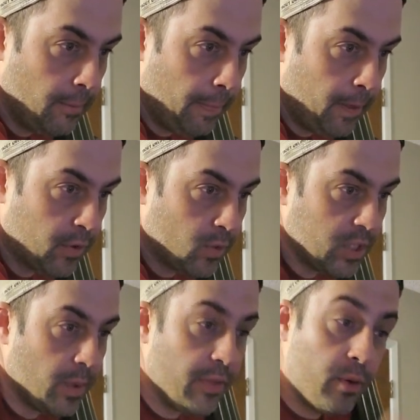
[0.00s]
There was one
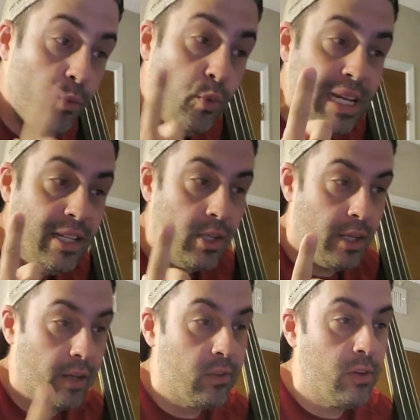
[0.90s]
spot, the
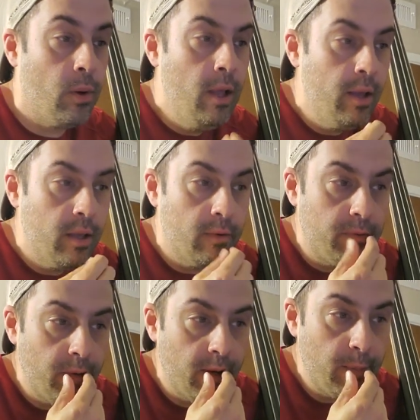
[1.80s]
retake. So
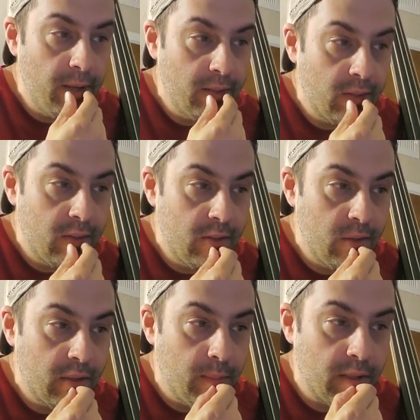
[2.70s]
if bassist, could you
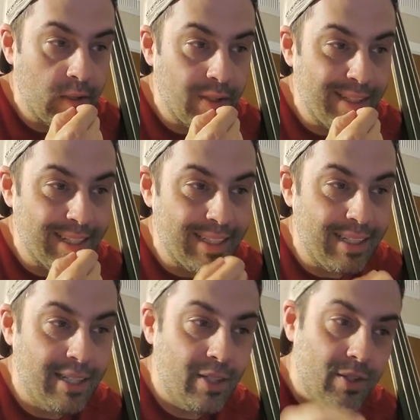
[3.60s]
look at measure
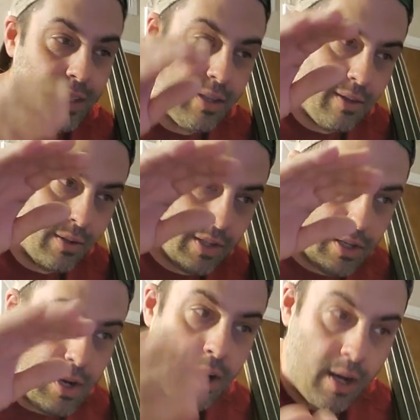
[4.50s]
16? Do you see that there's a
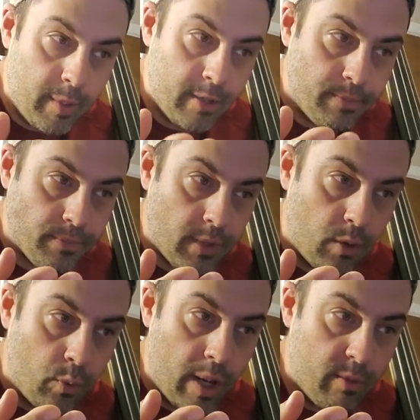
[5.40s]
comma
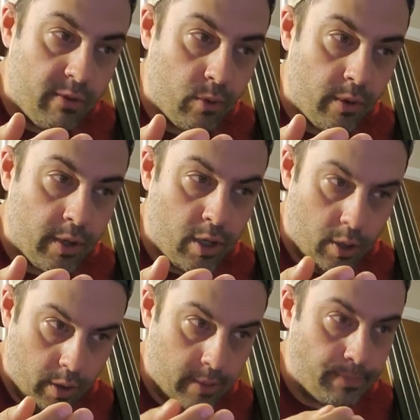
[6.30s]
right before the
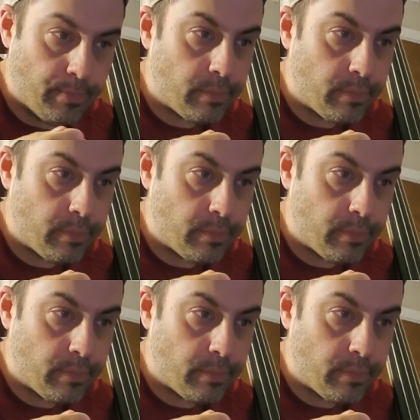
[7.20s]
coda?